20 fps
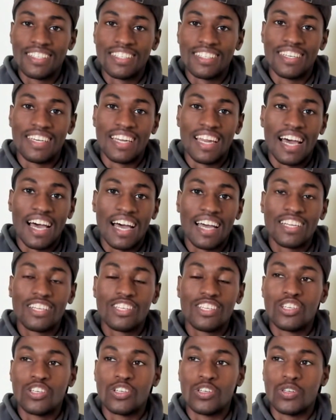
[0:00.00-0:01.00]
not
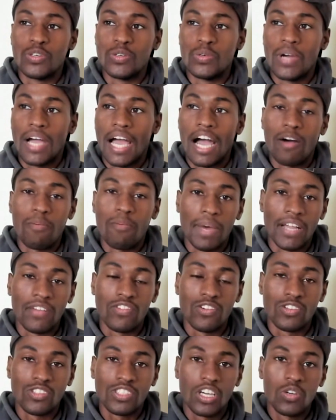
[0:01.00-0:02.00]
to out my
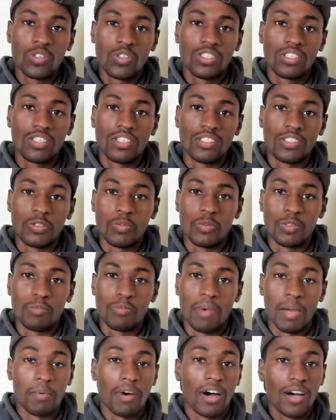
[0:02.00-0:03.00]
first coach, because it was
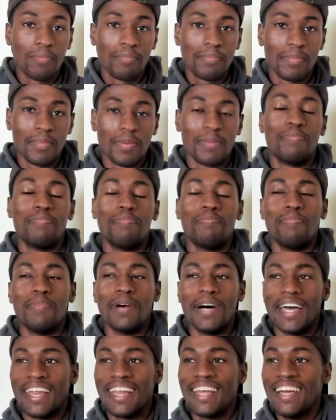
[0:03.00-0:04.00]
my mom,
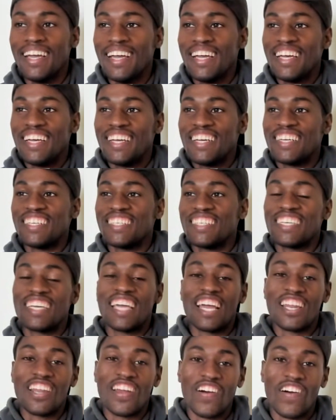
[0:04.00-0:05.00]
but she
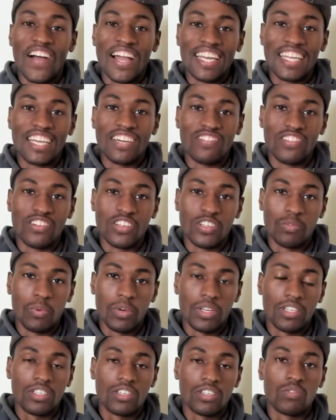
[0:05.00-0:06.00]
had no idea really
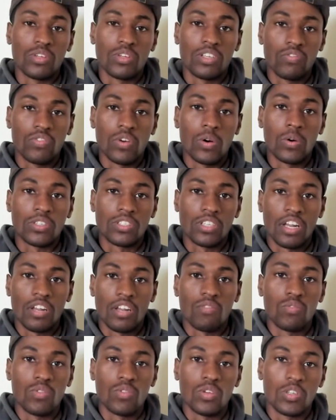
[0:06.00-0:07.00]
what to really focus on
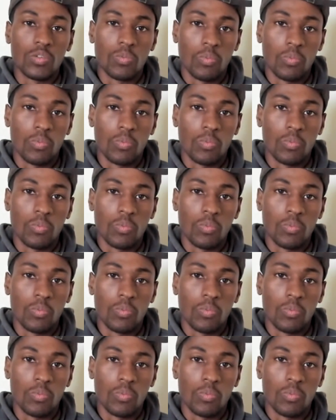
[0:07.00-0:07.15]
and really